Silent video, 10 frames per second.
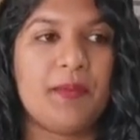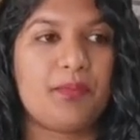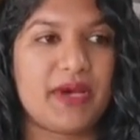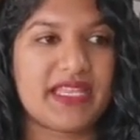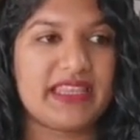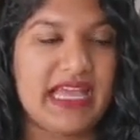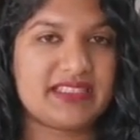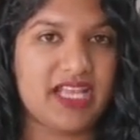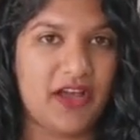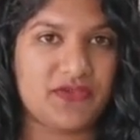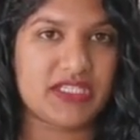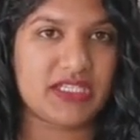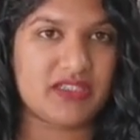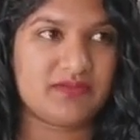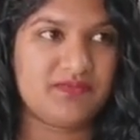but that's after
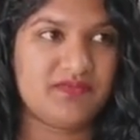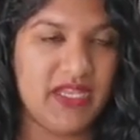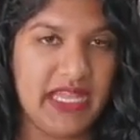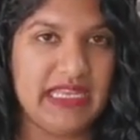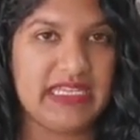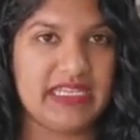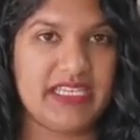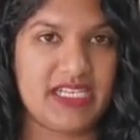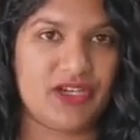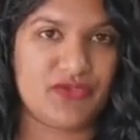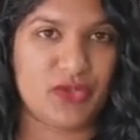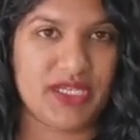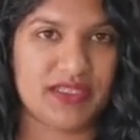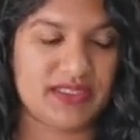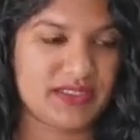nearly a year of
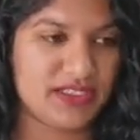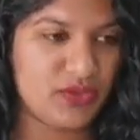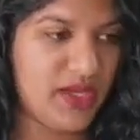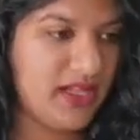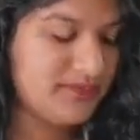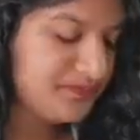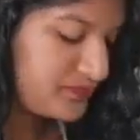doing this as well.